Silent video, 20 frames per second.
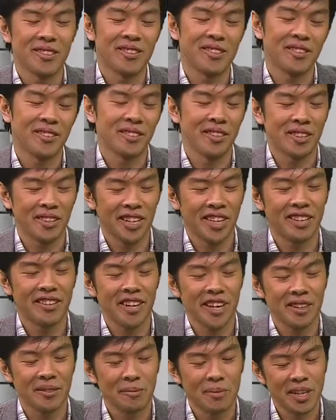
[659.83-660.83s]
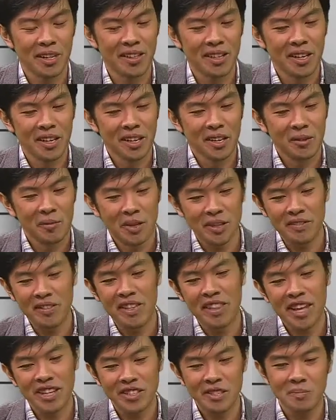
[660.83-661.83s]
So, okay, great. But one of
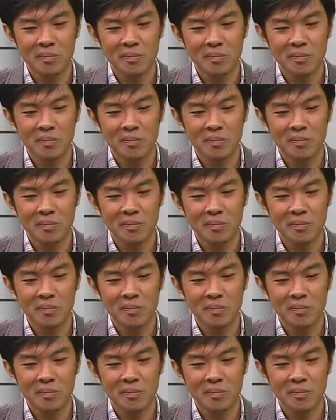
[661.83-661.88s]
the nicer